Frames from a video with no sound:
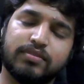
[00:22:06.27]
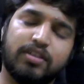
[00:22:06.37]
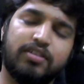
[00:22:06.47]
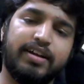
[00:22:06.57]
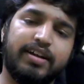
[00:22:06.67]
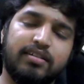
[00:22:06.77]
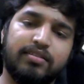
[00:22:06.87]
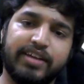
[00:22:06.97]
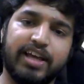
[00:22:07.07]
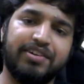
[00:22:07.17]
Alright,
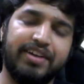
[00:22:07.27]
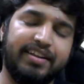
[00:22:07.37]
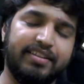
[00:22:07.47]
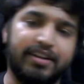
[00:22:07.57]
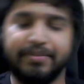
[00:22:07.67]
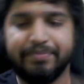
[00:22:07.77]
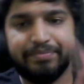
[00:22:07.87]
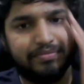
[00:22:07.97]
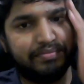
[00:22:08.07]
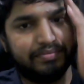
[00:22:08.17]
we're calculating that.
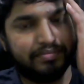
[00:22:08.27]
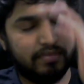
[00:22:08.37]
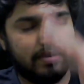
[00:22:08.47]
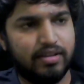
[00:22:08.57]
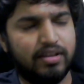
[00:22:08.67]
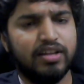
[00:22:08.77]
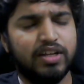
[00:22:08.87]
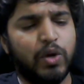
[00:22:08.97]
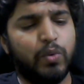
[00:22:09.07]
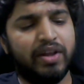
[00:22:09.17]

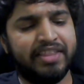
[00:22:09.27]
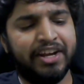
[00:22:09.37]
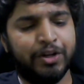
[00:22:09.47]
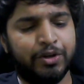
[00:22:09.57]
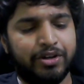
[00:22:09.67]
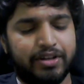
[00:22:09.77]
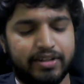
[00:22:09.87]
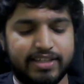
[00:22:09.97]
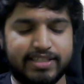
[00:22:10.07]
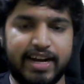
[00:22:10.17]
One thing to note
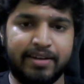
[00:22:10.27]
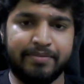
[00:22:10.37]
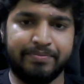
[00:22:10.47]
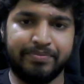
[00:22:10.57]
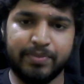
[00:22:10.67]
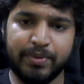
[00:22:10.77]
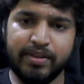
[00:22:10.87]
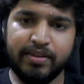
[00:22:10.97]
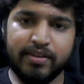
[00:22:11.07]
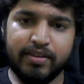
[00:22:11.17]
is that
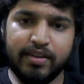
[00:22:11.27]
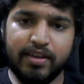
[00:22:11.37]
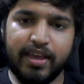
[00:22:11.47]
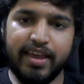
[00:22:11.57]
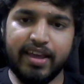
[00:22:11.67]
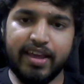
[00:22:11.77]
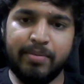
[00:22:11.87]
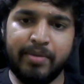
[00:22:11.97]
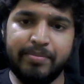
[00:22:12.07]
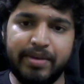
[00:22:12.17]
A
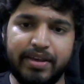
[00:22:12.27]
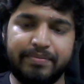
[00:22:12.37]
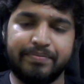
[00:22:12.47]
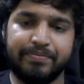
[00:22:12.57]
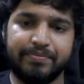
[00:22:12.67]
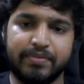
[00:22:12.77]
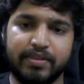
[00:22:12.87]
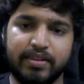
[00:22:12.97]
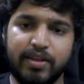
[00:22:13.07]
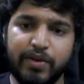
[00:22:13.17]
comma B,
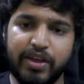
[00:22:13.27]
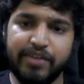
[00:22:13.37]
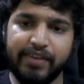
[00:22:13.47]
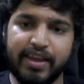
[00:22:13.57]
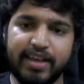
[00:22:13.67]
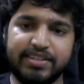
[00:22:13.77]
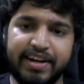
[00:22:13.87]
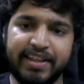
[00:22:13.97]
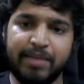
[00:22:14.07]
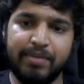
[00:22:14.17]
if A is greater
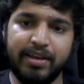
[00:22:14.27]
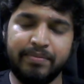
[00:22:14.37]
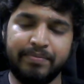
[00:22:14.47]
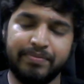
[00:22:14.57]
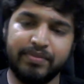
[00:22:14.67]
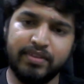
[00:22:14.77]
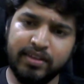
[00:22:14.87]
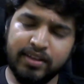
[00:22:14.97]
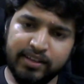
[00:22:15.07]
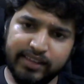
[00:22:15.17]
than B,
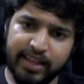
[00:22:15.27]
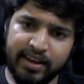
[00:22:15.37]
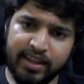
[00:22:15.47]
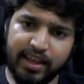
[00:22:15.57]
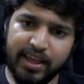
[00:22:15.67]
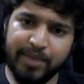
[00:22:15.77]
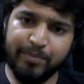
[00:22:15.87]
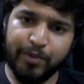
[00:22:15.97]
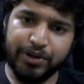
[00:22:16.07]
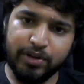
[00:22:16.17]
then A
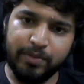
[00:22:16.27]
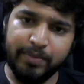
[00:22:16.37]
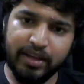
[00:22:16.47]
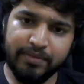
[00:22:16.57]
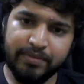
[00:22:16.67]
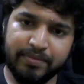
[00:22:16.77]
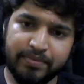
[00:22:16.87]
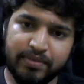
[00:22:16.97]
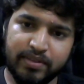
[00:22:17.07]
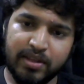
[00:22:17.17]
modulo B
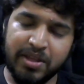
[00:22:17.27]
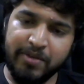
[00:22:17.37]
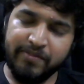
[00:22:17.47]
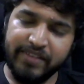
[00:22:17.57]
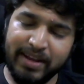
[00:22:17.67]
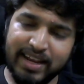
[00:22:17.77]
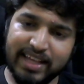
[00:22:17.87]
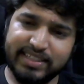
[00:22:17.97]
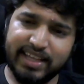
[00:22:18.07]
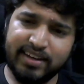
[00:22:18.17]
will be less
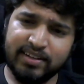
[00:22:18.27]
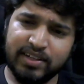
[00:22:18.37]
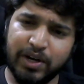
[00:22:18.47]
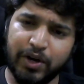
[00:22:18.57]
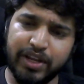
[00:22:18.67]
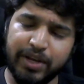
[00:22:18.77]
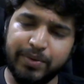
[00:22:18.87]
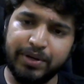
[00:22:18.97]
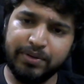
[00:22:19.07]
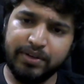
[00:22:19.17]
than or equal
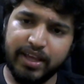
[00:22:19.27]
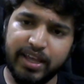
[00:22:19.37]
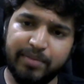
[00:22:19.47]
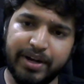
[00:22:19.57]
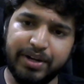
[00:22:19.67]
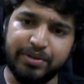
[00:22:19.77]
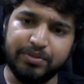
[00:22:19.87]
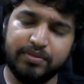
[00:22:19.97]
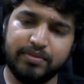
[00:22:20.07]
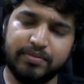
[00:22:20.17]
to A by 2.
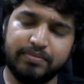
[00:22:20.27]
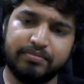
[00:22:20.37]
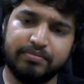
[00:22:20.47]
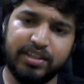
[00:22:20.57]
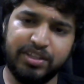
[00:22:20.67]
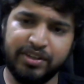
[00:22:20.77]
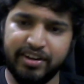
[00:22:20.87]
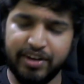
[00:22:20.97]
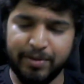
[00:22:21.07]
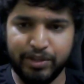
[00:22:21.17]
I think you can
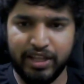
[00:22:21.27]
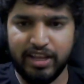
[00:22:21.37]
remove the